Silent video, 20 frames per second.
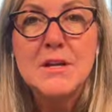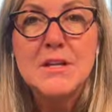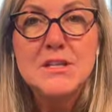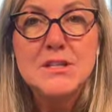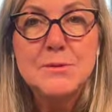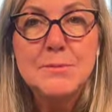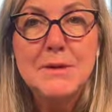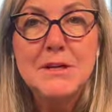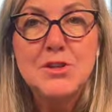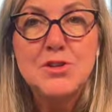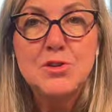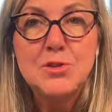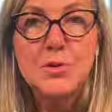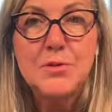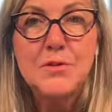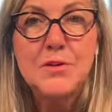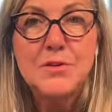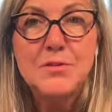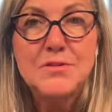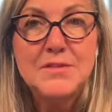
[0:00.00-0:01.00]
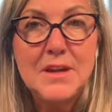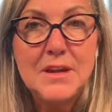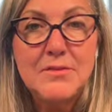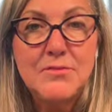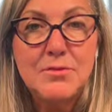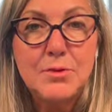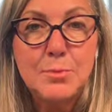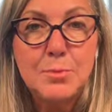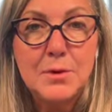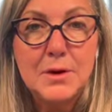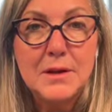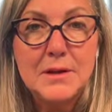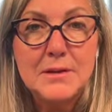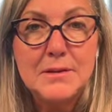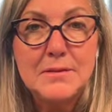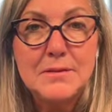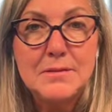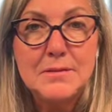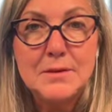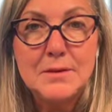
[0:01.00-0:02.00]
to make sure they're safe for
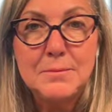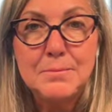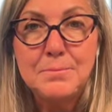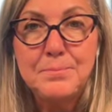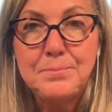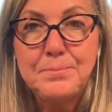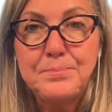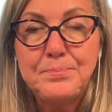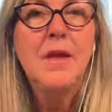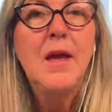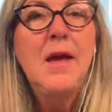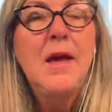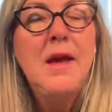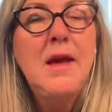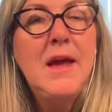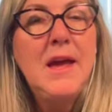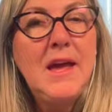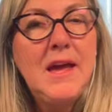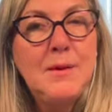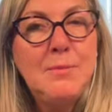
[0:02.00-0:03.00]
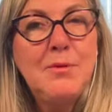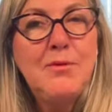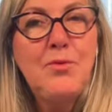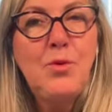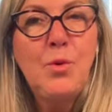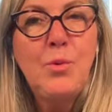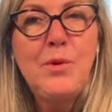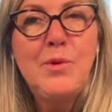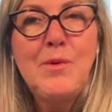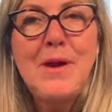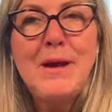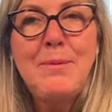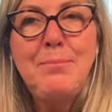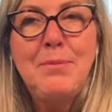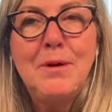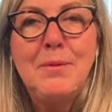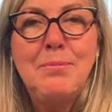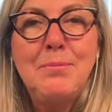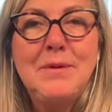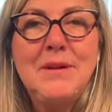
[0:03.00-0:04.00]
pregnancy. And before we wrap
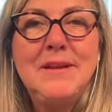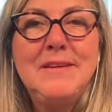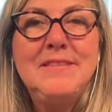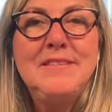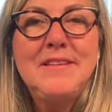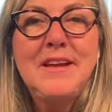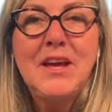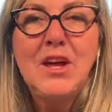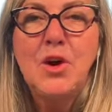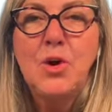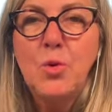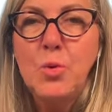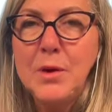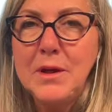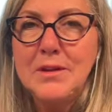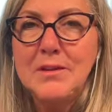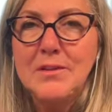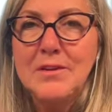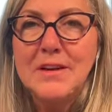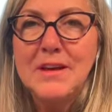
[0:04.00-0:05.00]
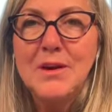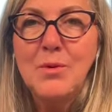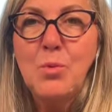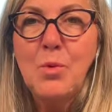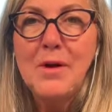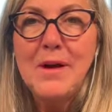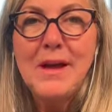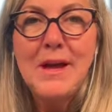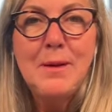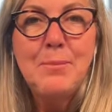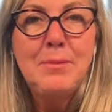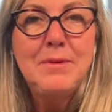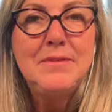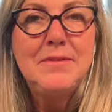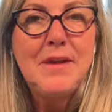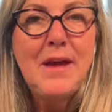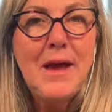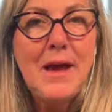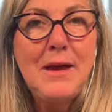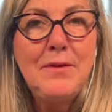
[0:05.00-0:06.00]
up, let's take a quick look at what happens
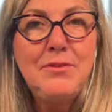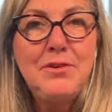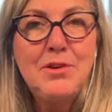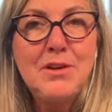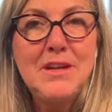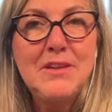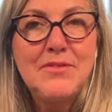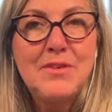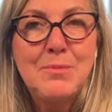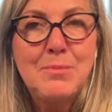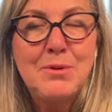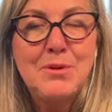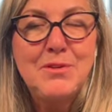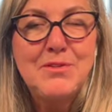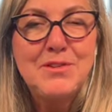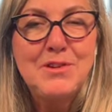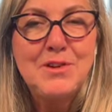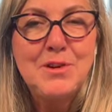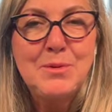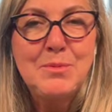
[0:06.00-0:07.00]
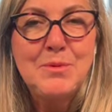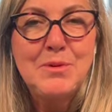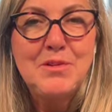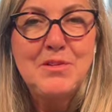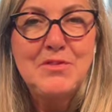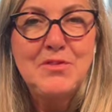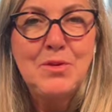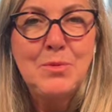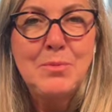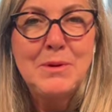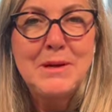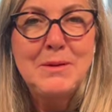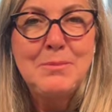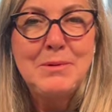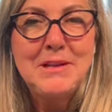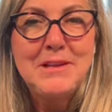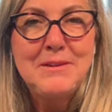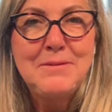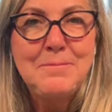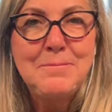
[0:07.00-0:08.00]
after giving birth to your beautiful
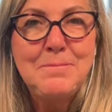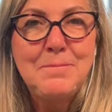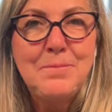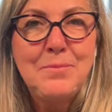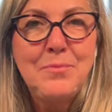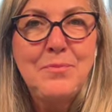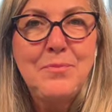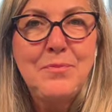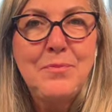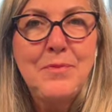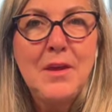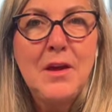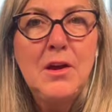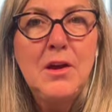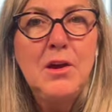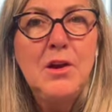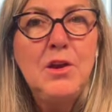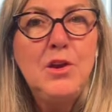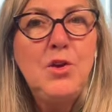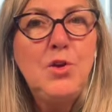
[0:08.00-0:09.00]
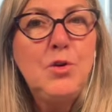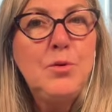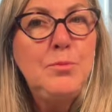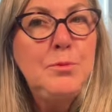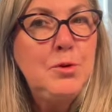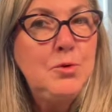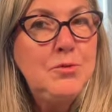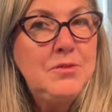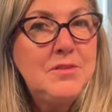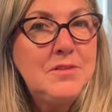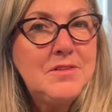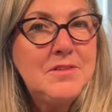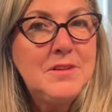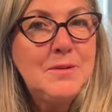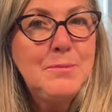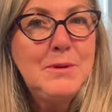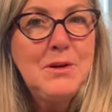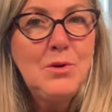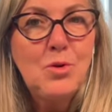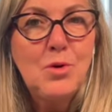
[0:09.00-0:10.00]
baby. Your immune
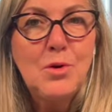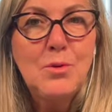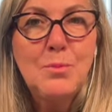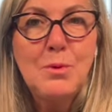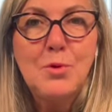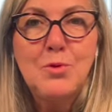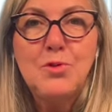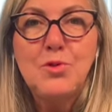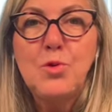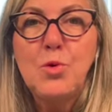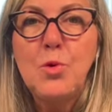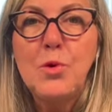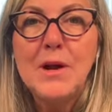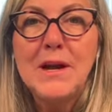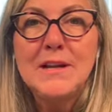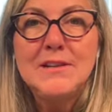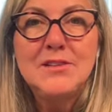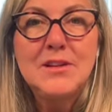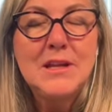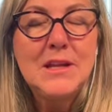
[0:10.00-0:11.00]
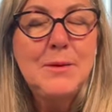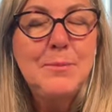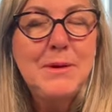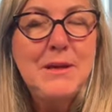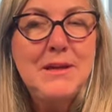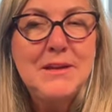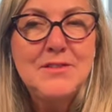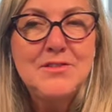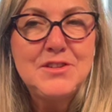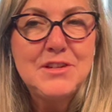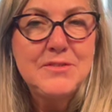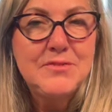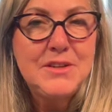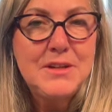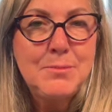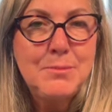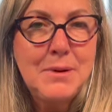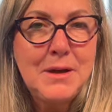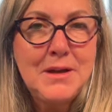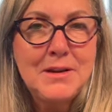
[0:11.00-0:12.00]
system and hormones gradually begin
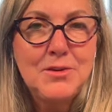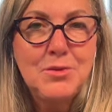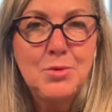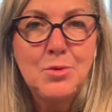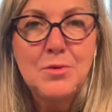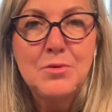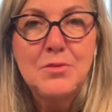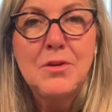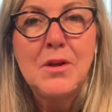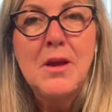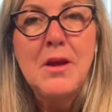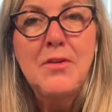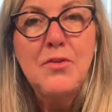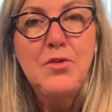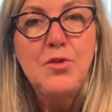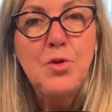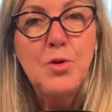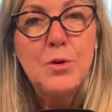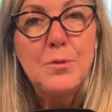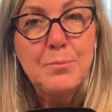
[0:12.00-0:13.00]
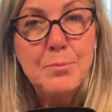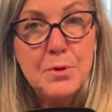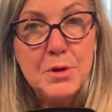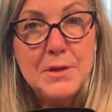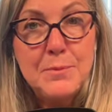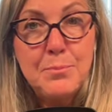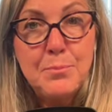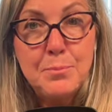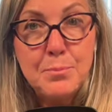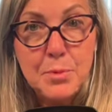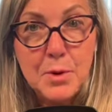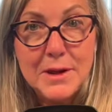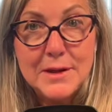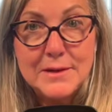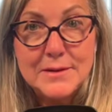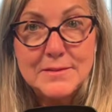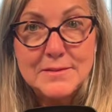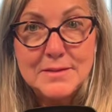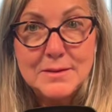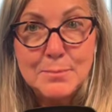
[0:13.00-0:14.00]
shifting back towards your
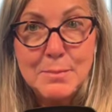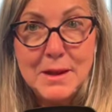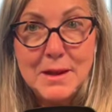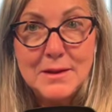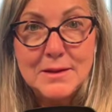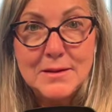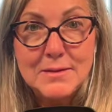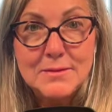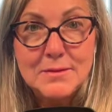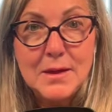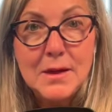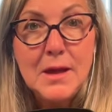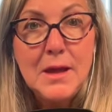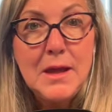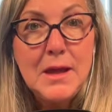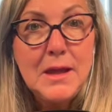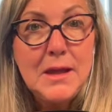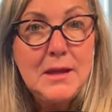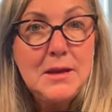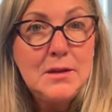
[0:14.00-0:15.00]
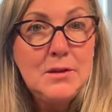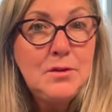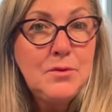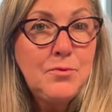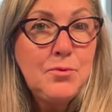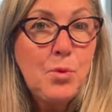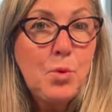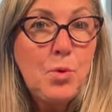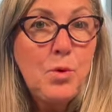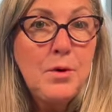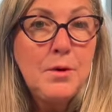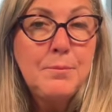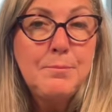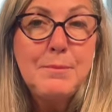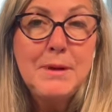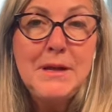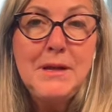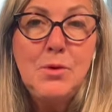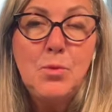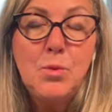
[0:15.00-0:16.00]
pre-pregnancy balance. And for
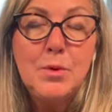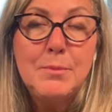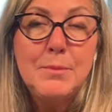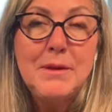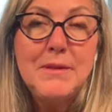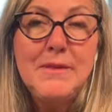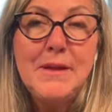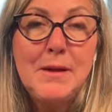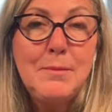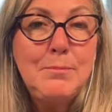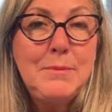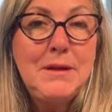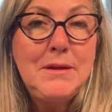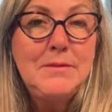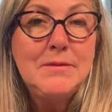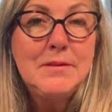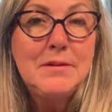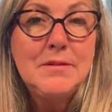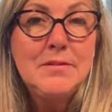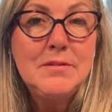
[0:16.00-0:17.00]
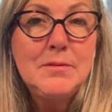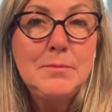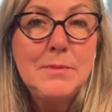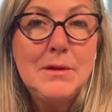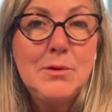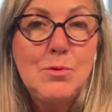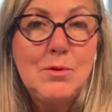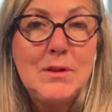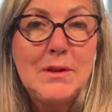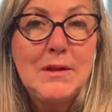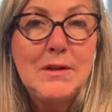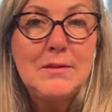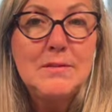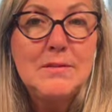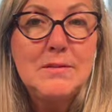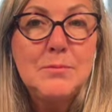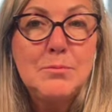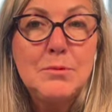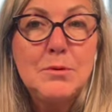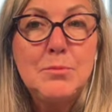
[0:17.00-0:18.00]
many women, that means histamine-related
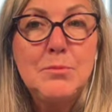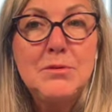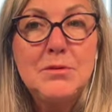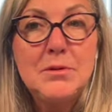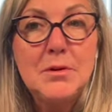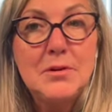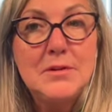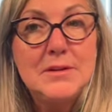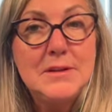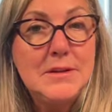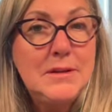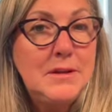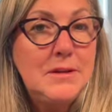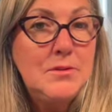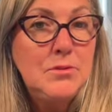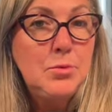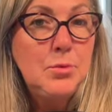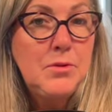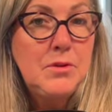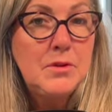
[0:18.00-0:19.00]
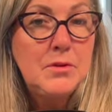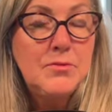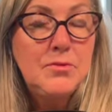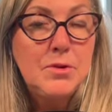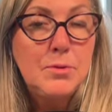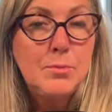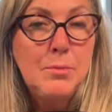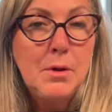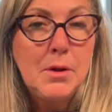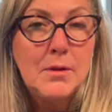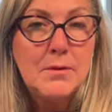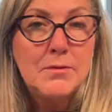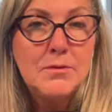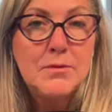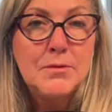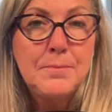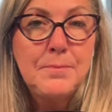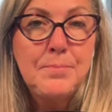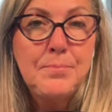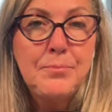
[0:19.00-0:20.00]
symptoms start to ease within a few months.
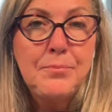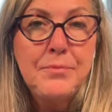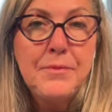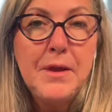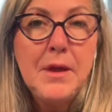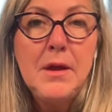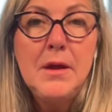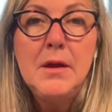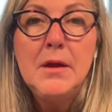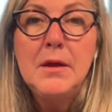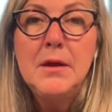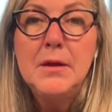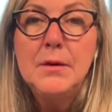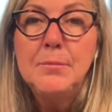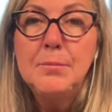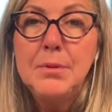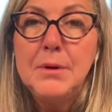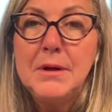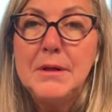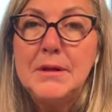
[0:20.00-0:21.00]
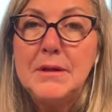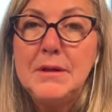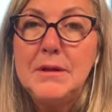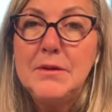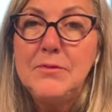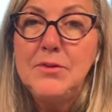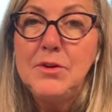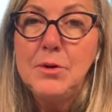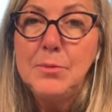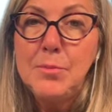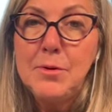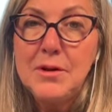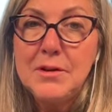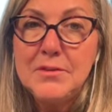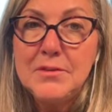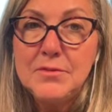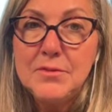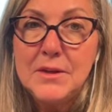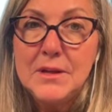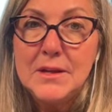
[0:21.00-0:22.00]
But if you're
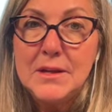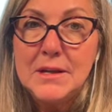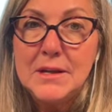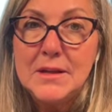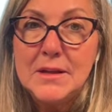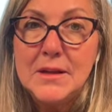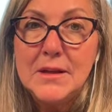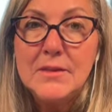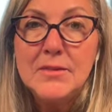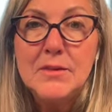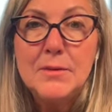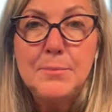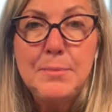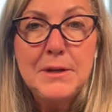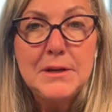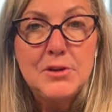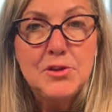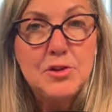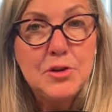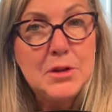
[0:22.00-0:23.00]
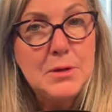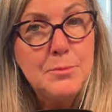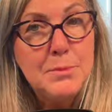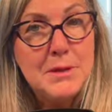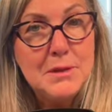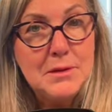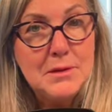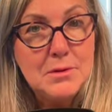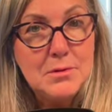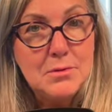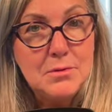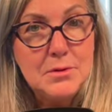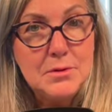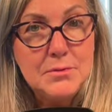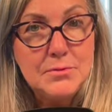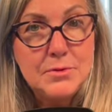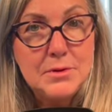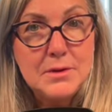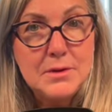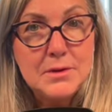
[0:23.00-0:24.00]
breastfeeding, the picture can be a little
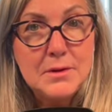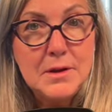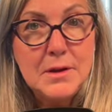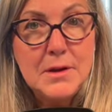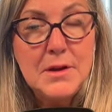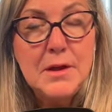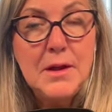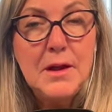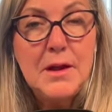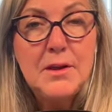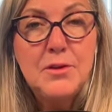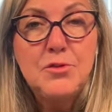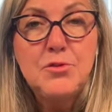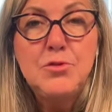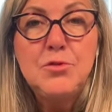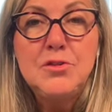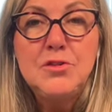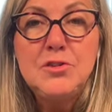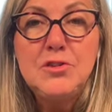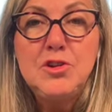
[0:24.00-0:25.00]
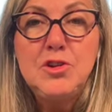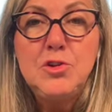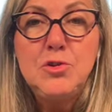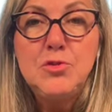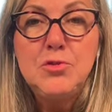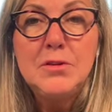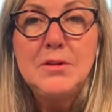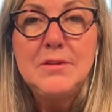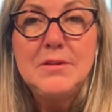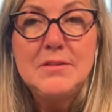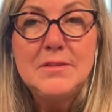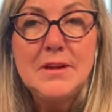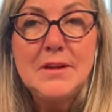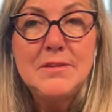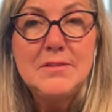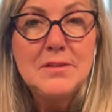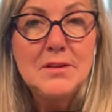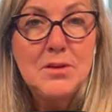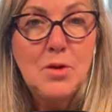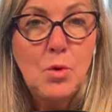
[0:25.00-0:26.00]
different. Estrogen usually
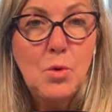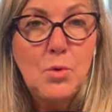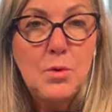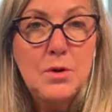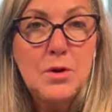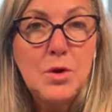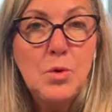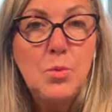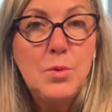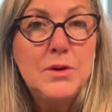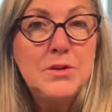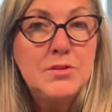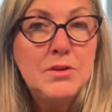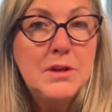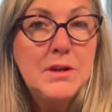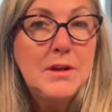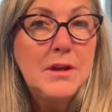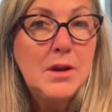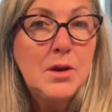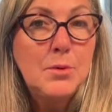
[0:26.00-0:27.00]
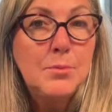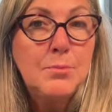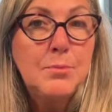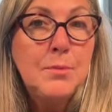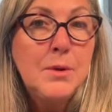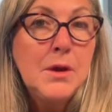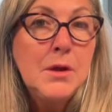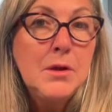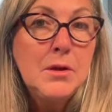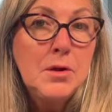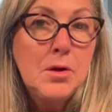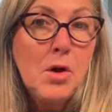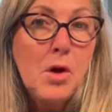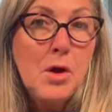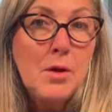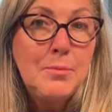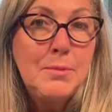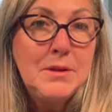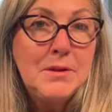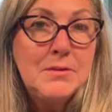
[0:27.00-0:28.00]
stays lower, which can help
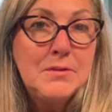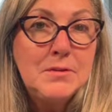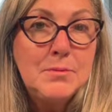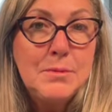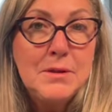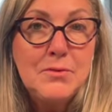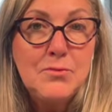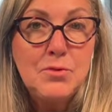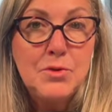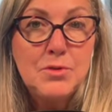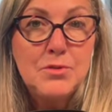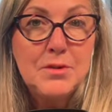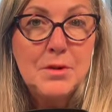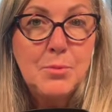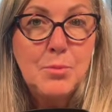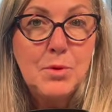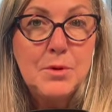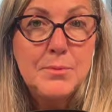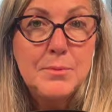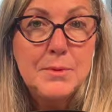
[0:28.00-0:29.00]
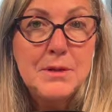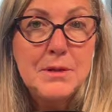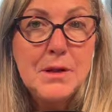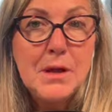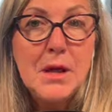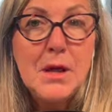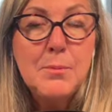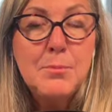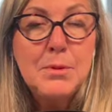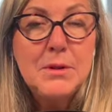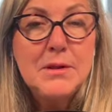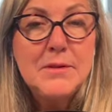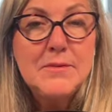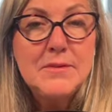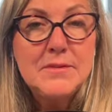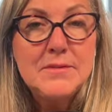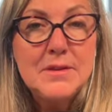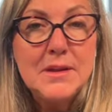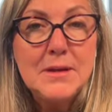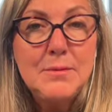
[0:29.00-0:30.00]
calm histamine for some women. But at the
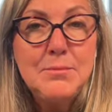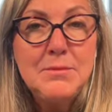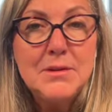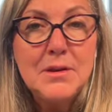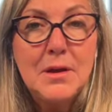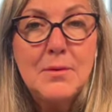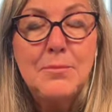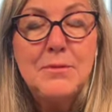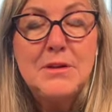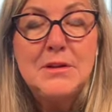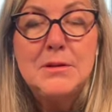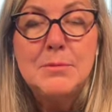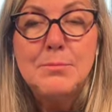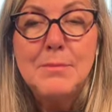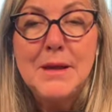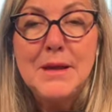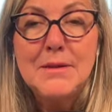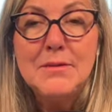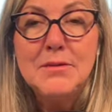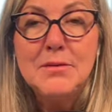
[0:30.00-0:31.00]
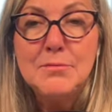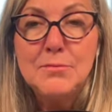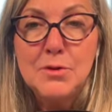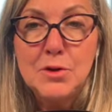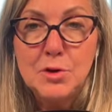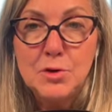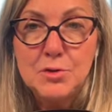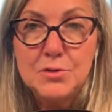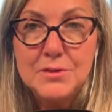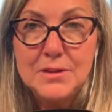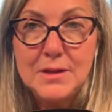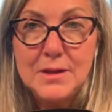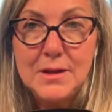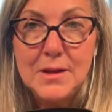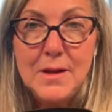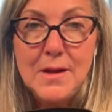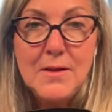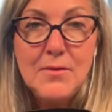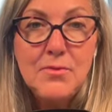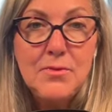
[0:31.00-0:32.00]
same time, the demands of nursing,
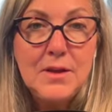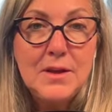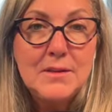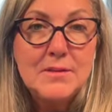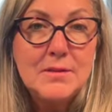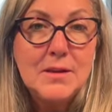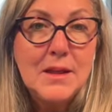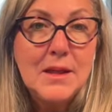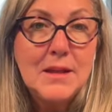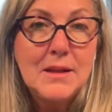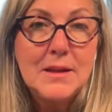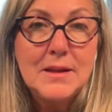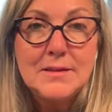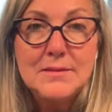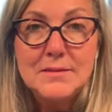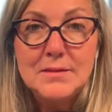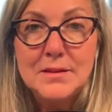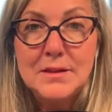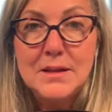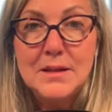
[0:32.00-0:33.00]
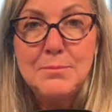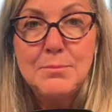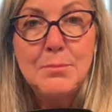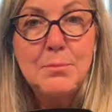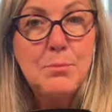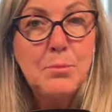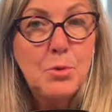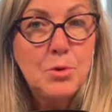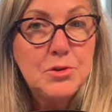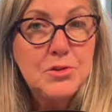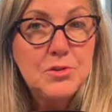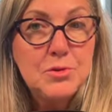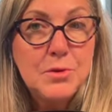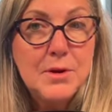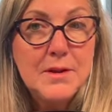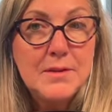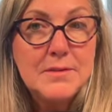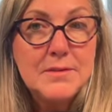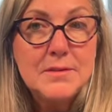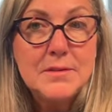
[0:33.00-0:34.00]
things like less sleep, more
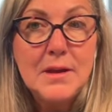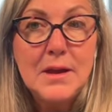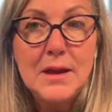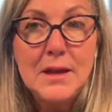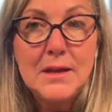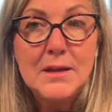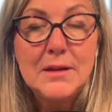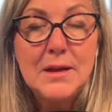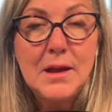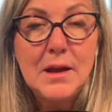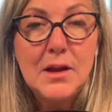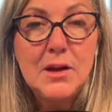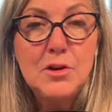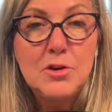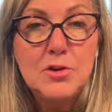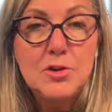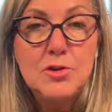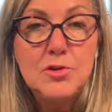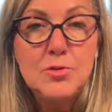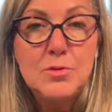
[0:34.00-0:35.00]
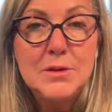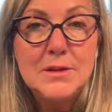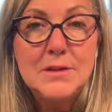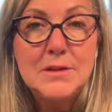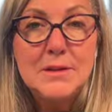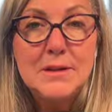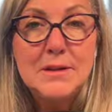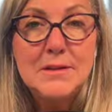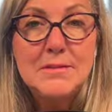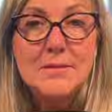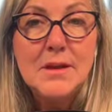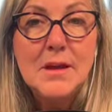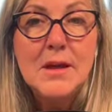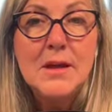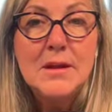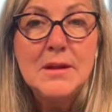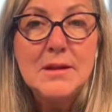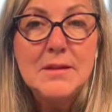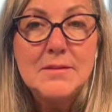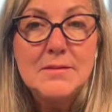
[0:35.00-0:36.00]
stress, and higher nutrient needs,
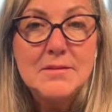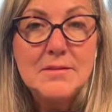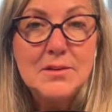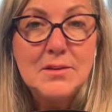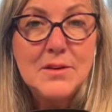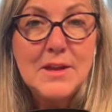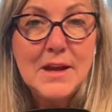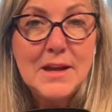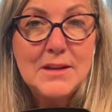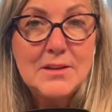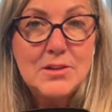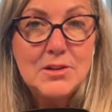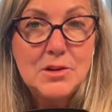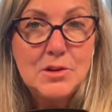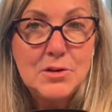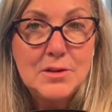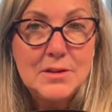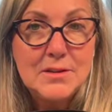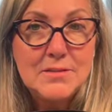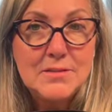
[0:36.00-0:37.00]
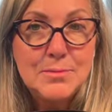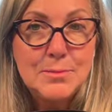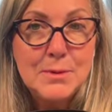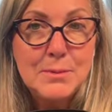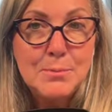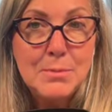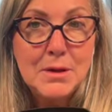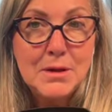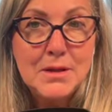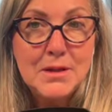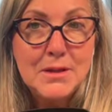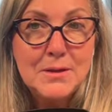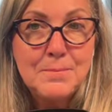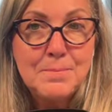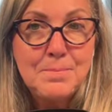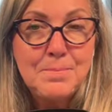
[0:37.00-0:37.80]
can still add to your histamine bucket.